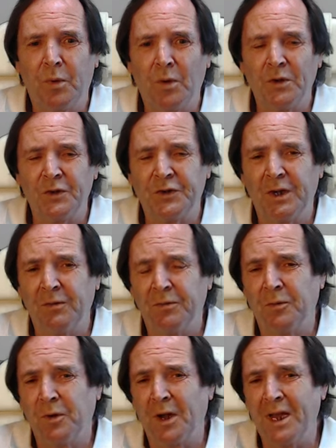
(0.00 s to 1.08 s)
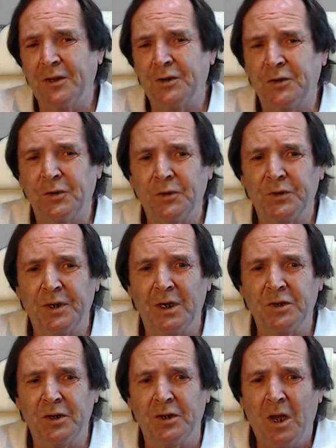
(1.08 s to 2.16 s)
policy for its
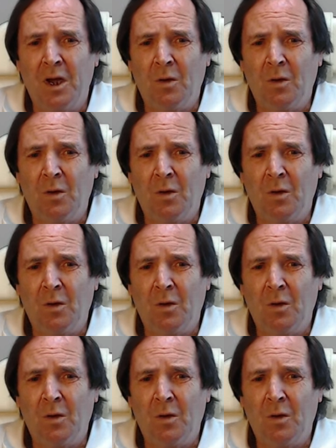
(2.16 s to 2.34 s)
associations,